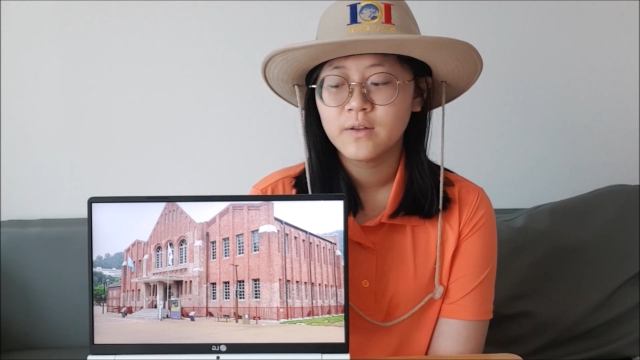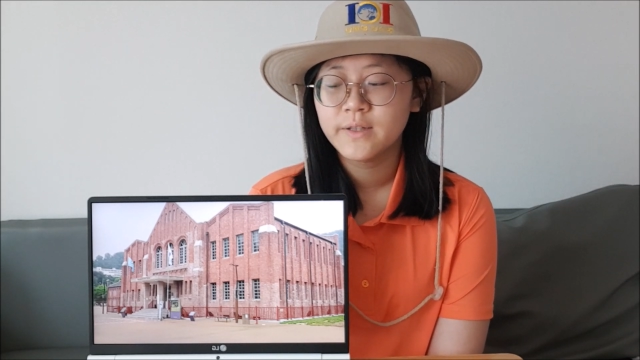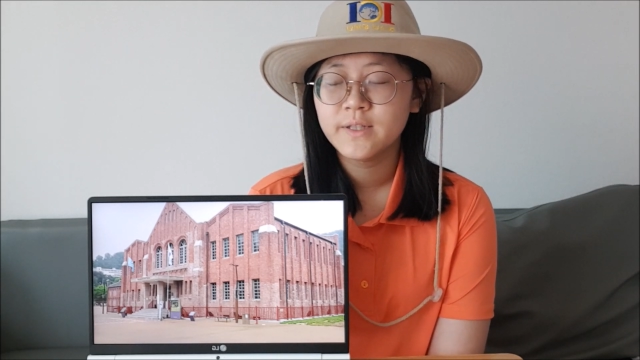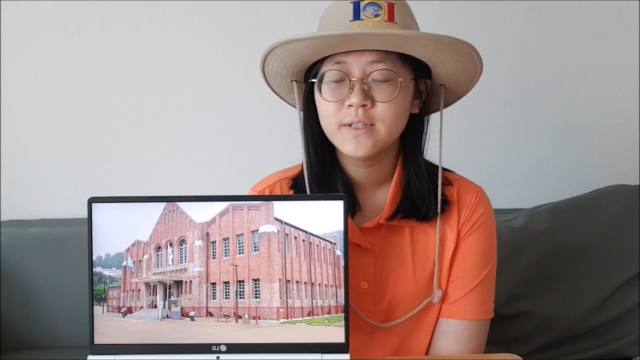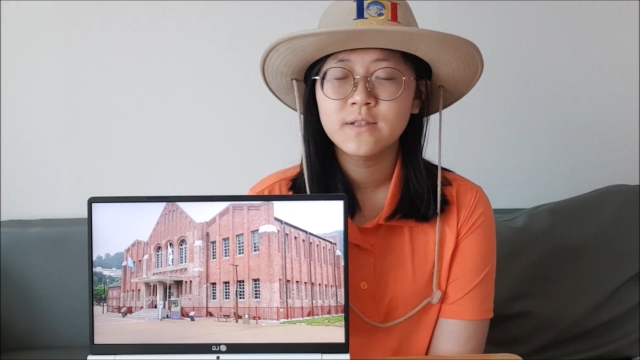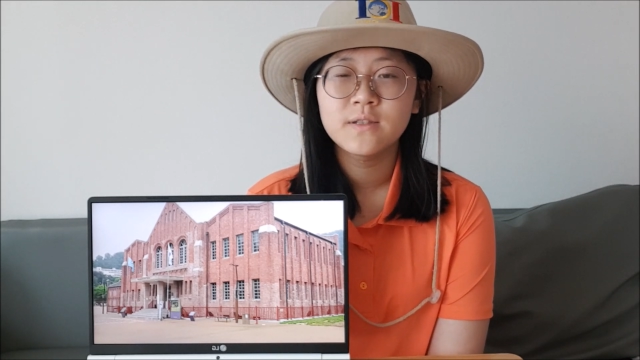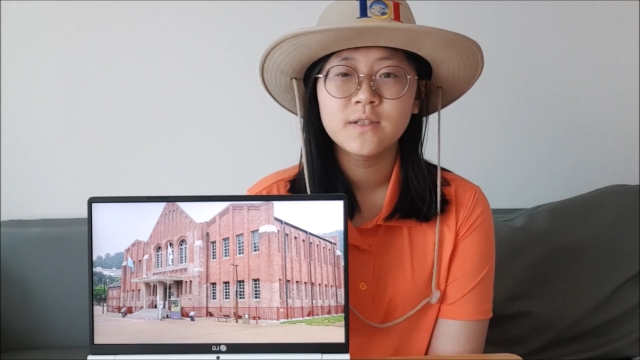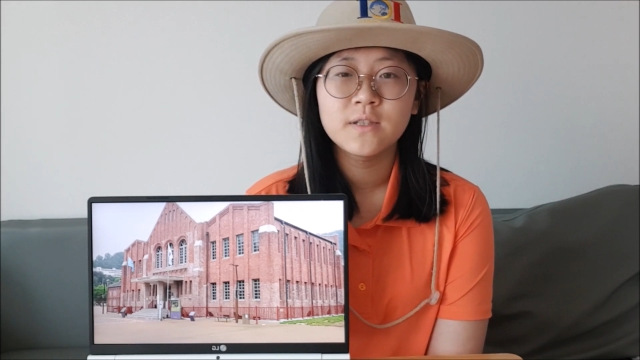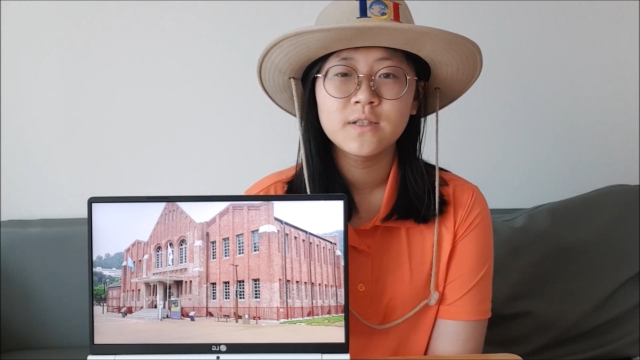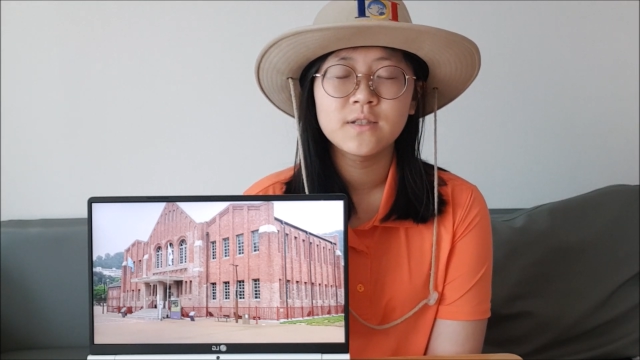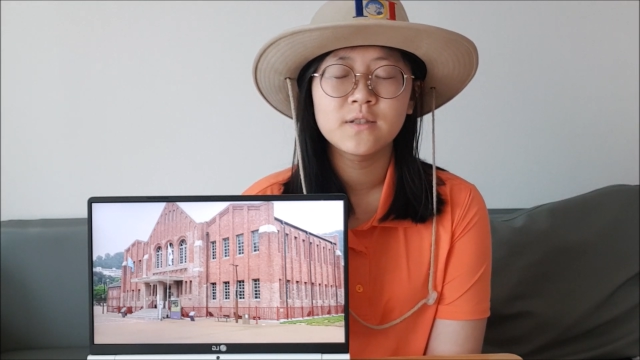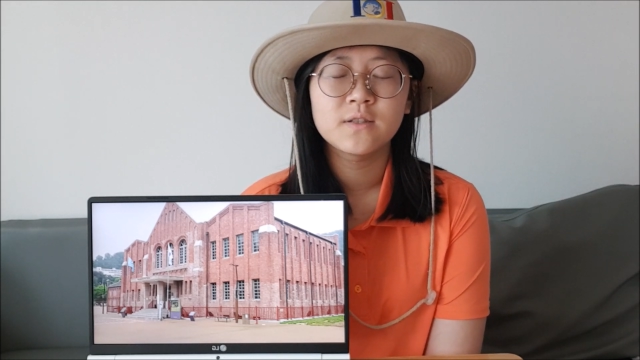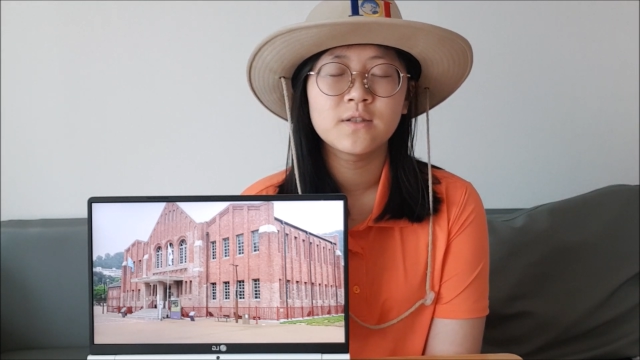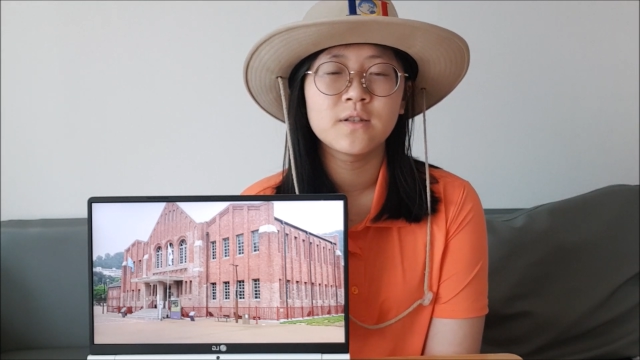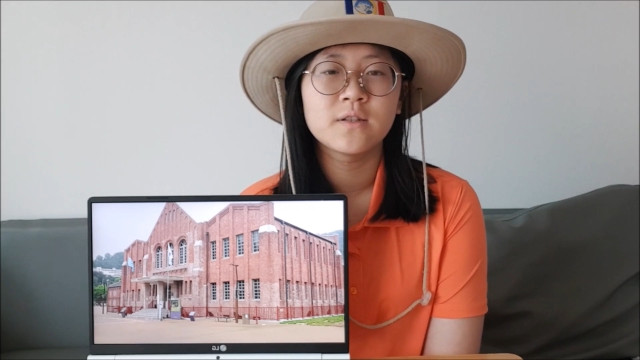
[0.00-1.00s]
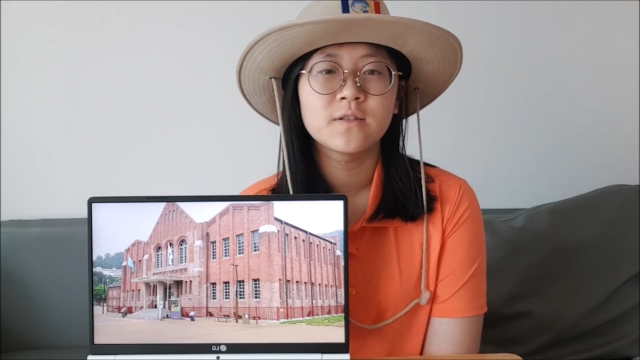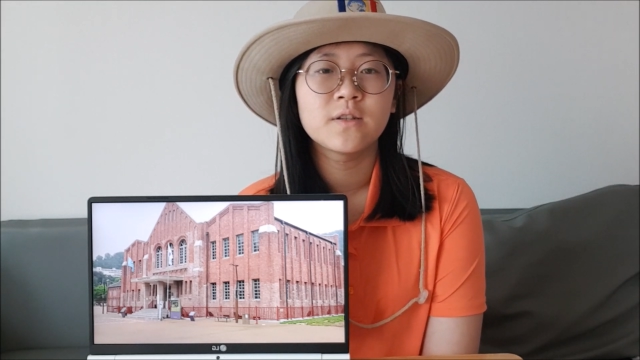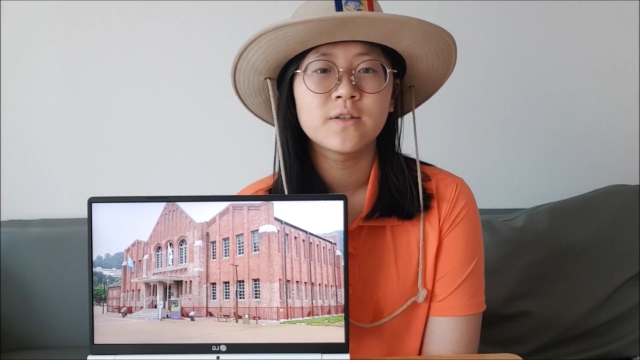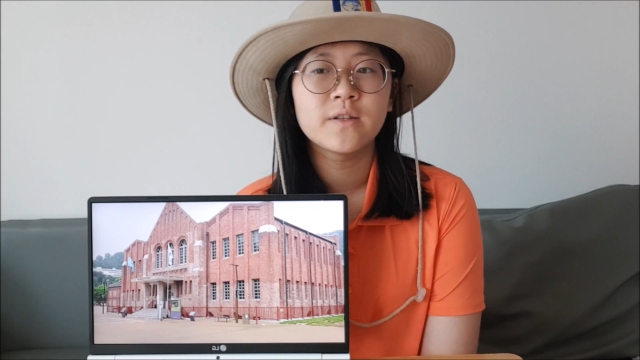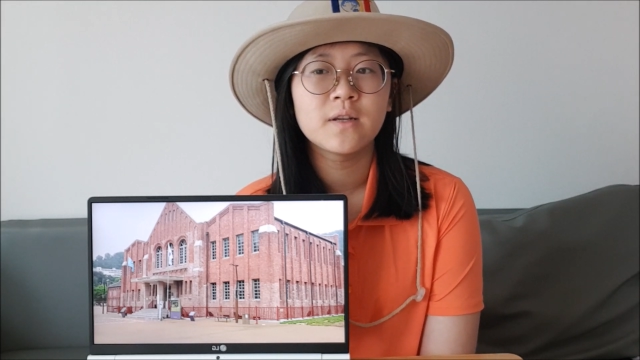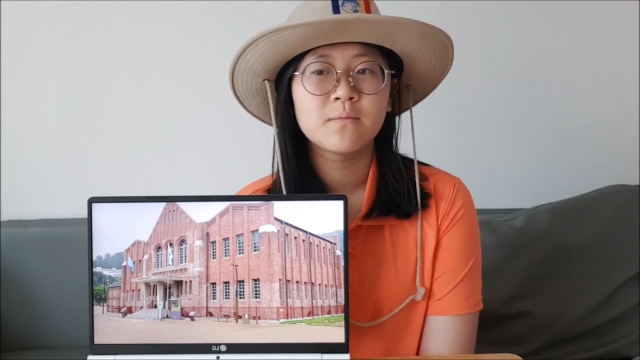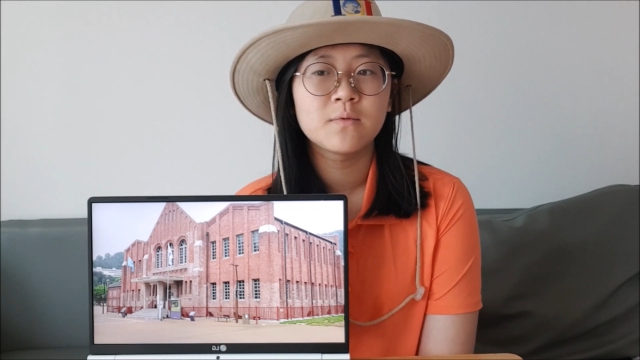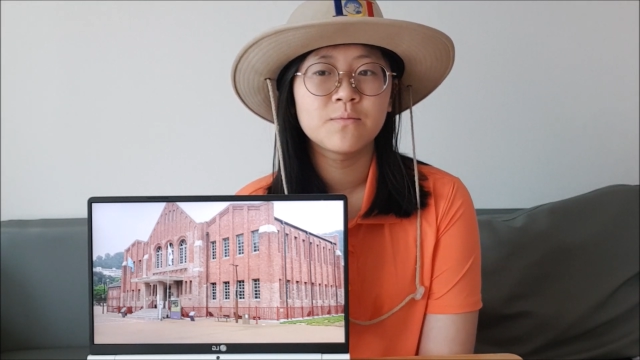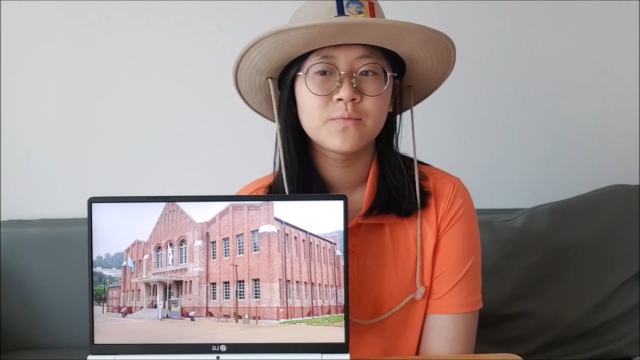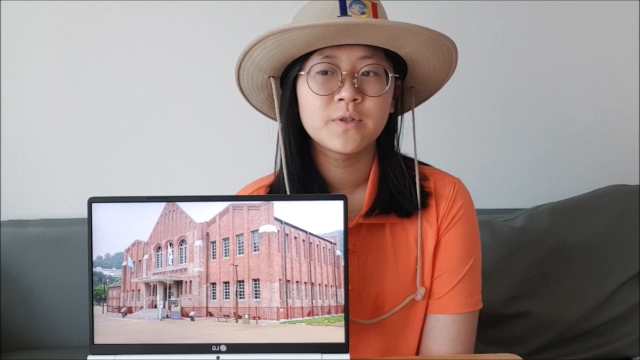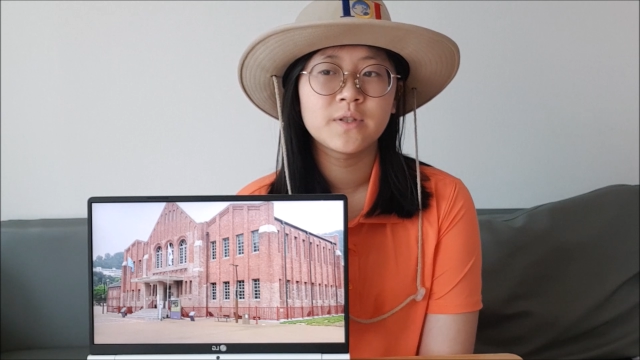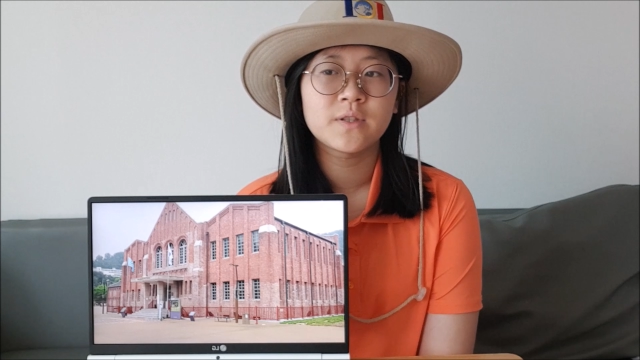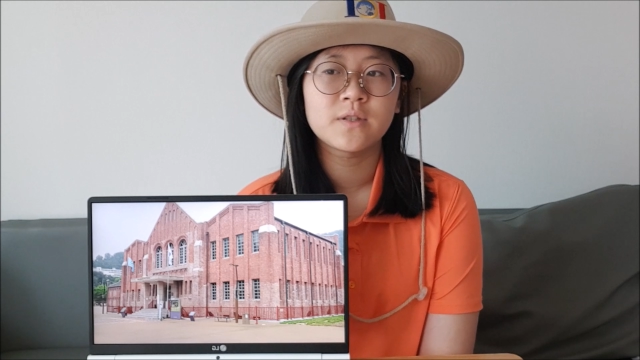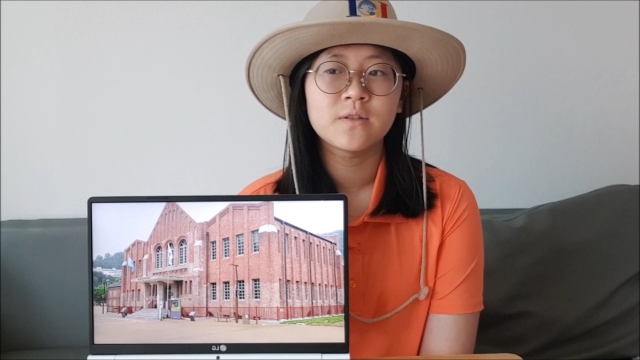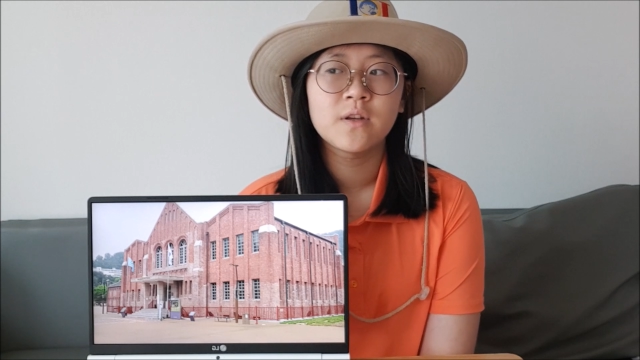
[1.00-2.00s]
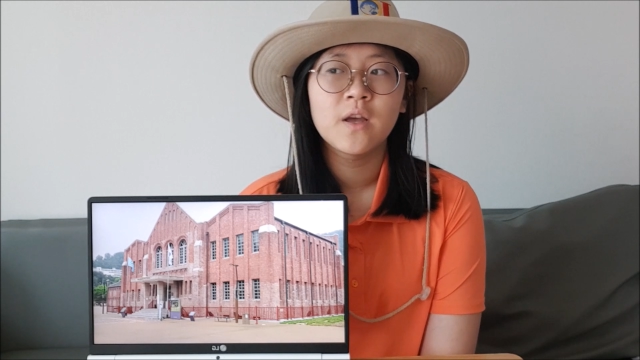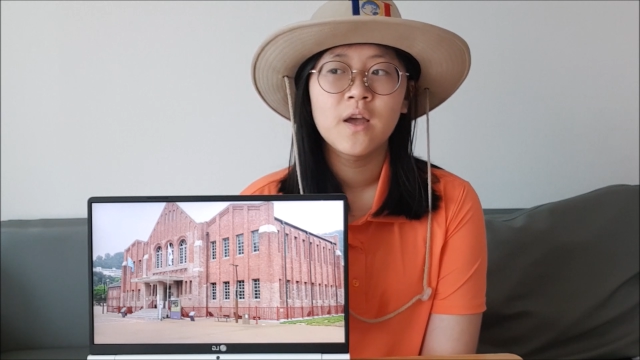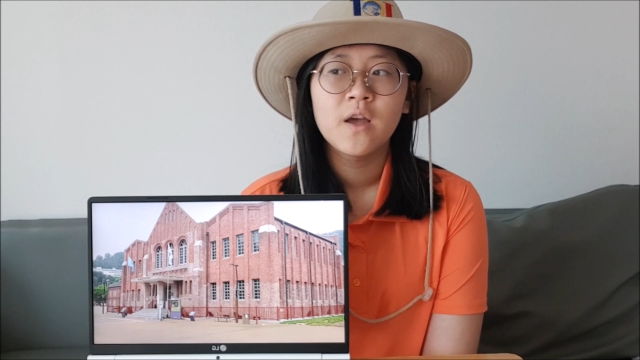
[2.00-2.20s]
This is the Seodaemun prison.